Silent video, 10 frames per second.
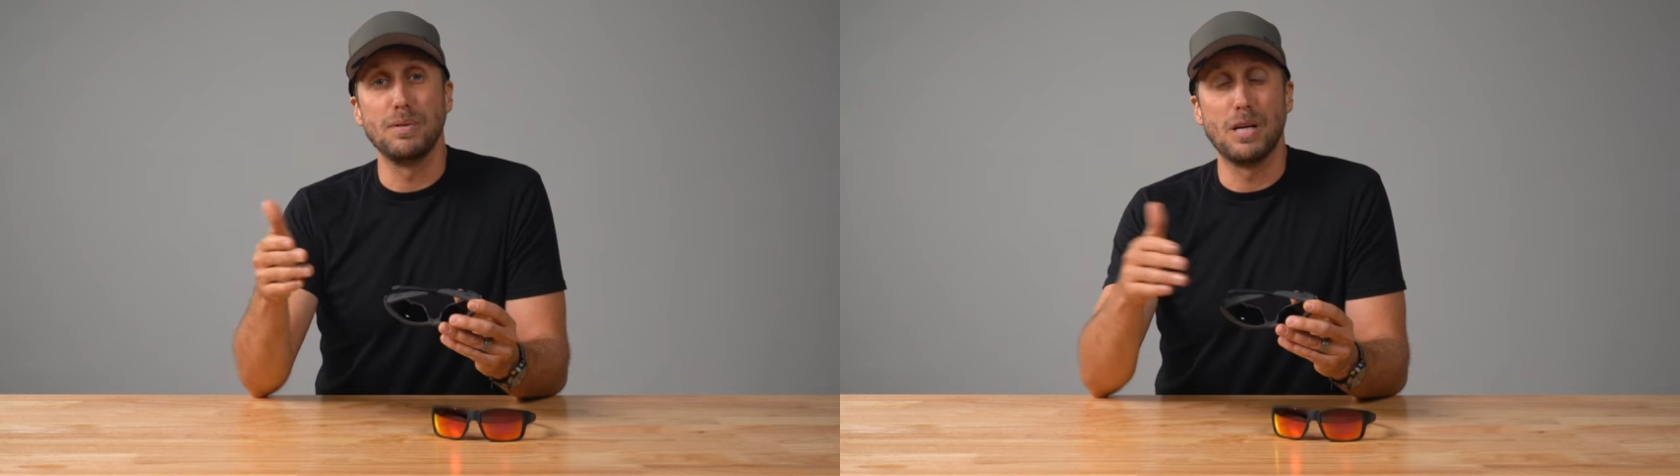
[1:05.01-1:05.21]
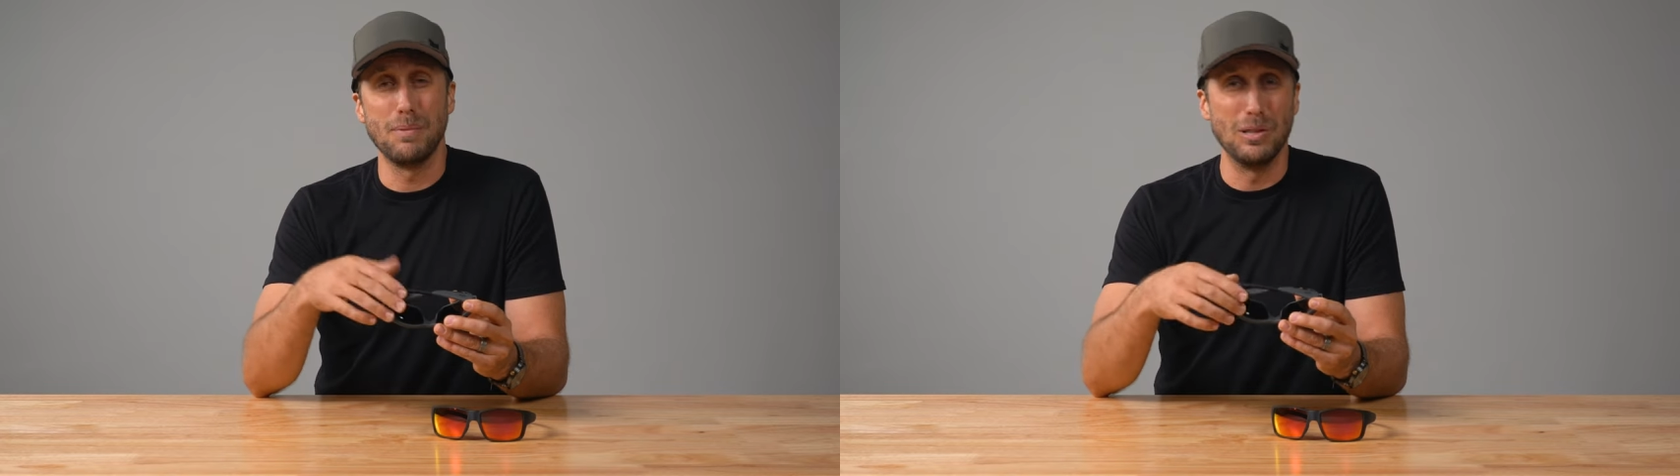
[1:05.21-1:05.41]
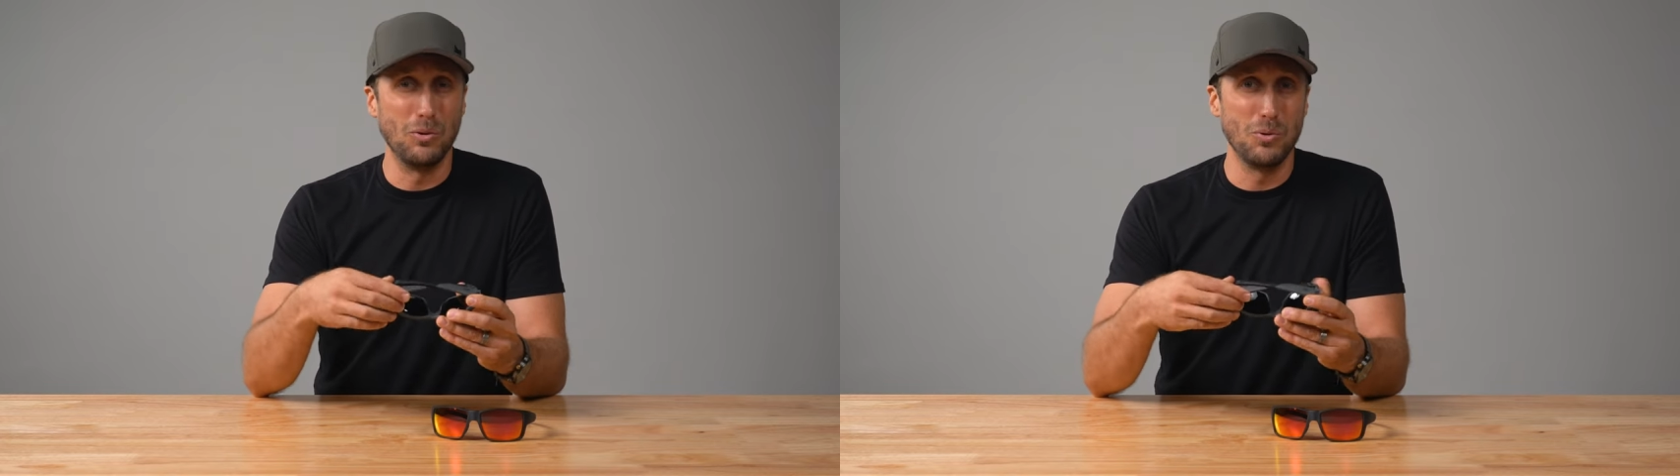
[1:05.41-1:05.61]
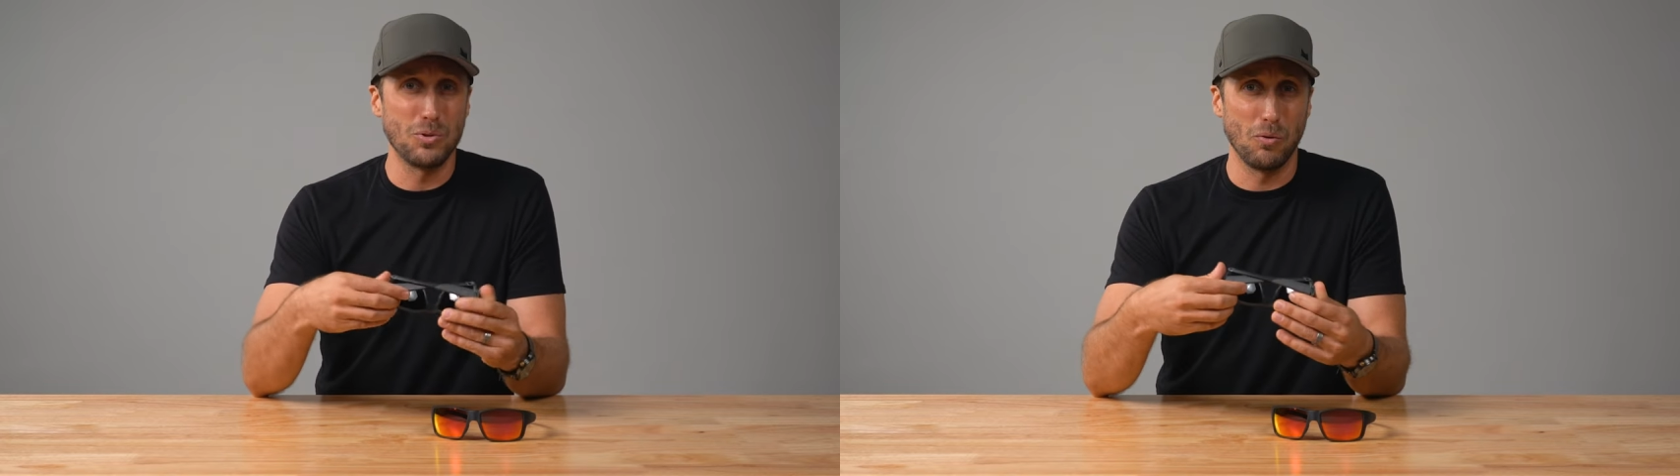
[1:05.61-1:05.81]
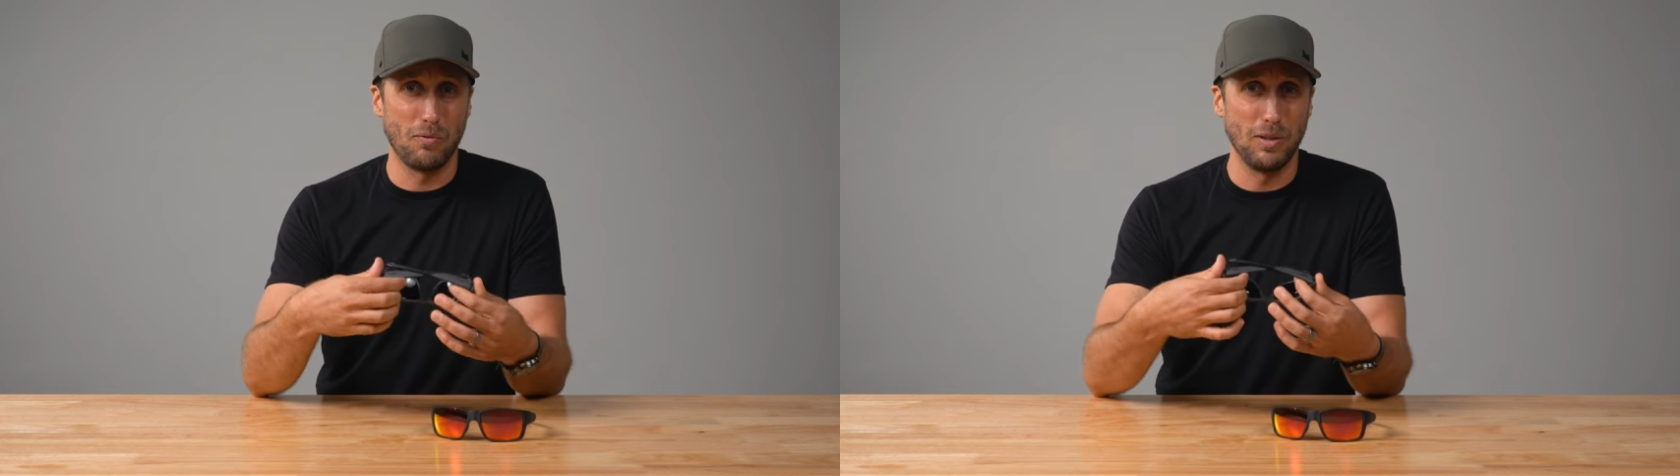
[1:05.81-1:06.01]
becoming
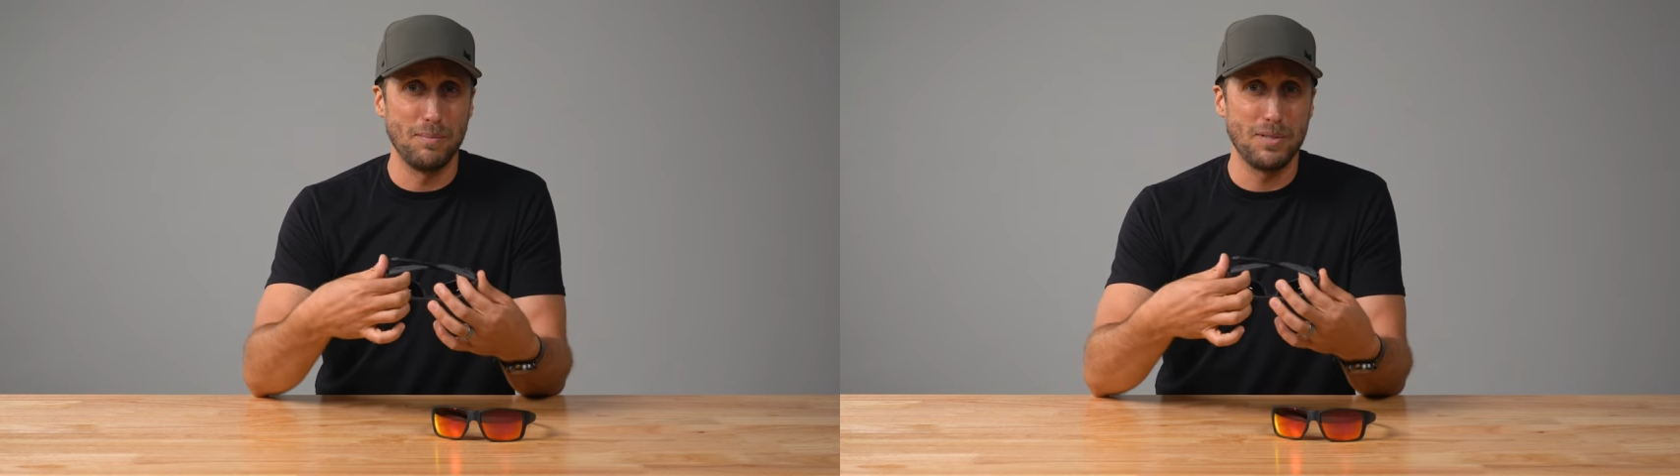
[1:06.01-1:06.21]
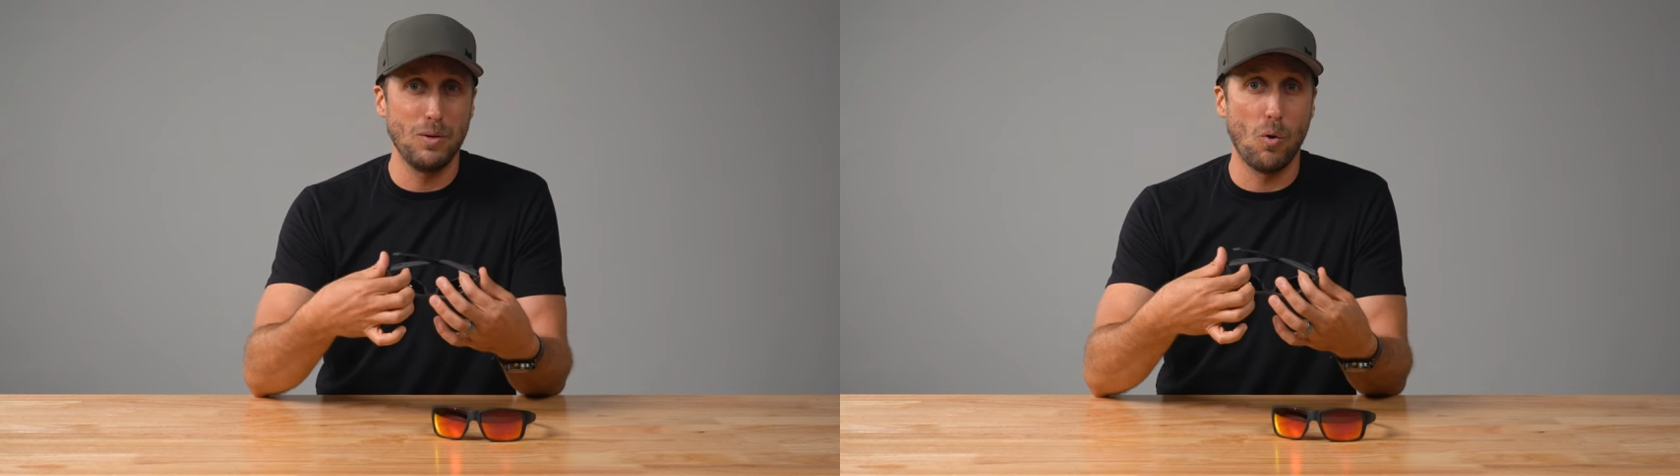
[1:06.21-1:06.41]
loose or flimsy